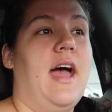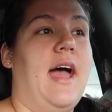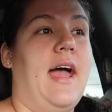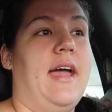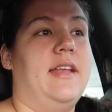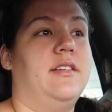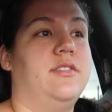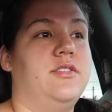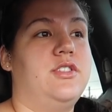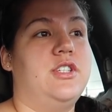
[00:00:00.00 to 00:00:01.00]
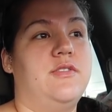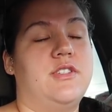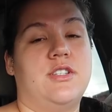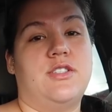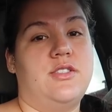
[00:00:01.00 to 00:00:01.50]
and she was
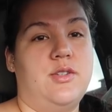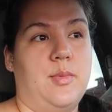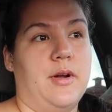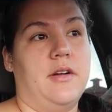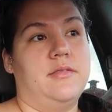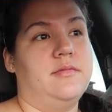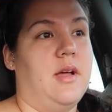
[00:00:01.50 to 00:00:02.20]
just super,